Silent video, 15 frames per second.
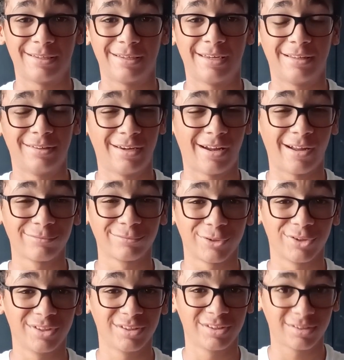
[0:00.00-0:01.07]
And then after
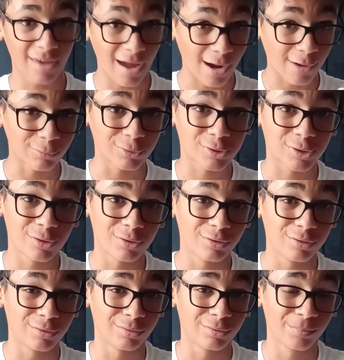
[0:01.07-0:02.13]
this, I will show
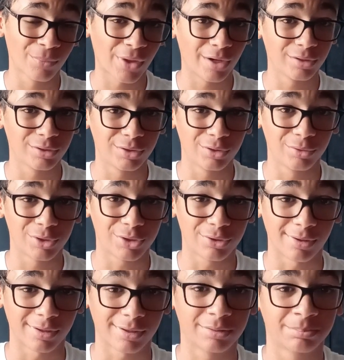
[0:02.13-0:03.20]
you how to do a
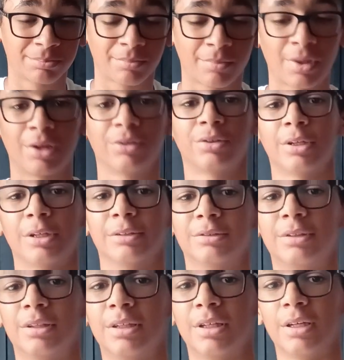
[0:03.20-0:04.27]
trick. So,
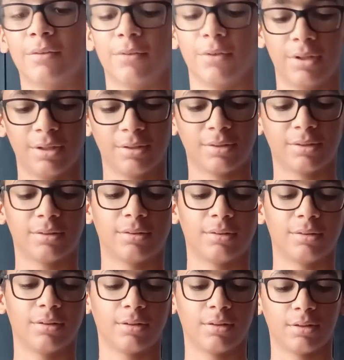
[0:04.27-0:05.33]
for this,
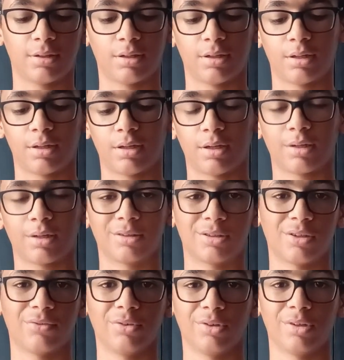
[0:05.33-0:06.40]
I can
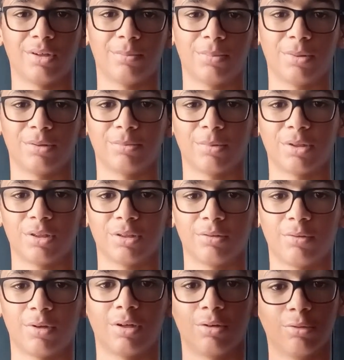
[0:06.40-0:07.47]
shuffle it up as much as I
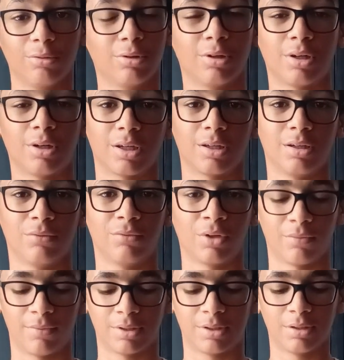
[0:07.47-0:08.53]
want, or I can even
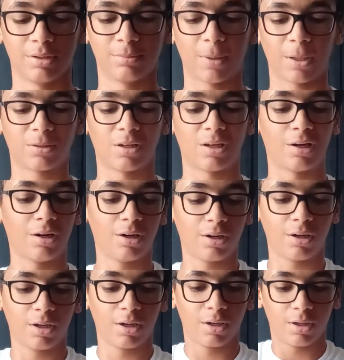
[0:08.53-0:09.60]
give it to the spectator.
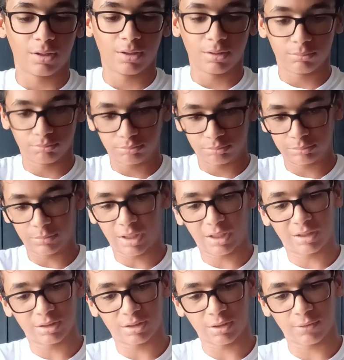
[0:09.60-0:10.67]
They
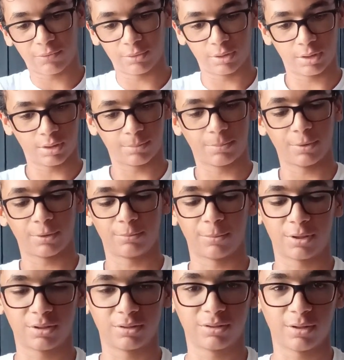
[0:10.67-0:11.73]
can shuffle it up as
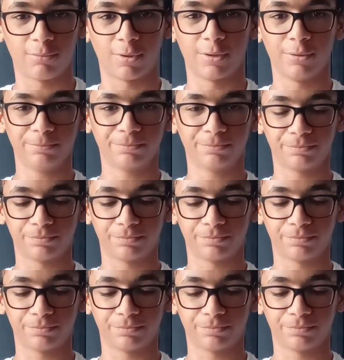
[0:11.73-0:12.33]
much as they want.